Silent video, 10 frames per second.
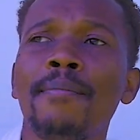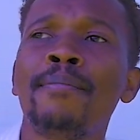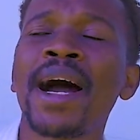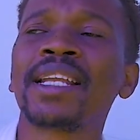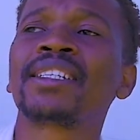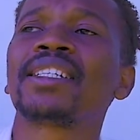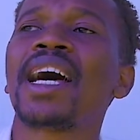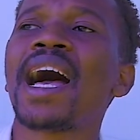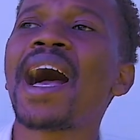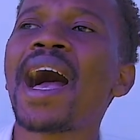But
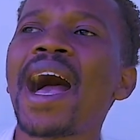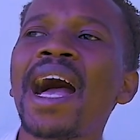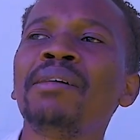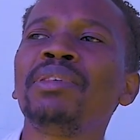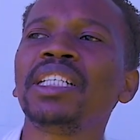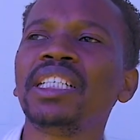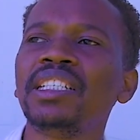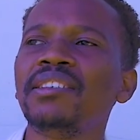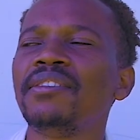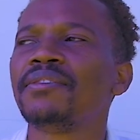I
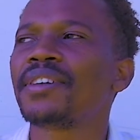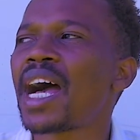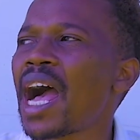believe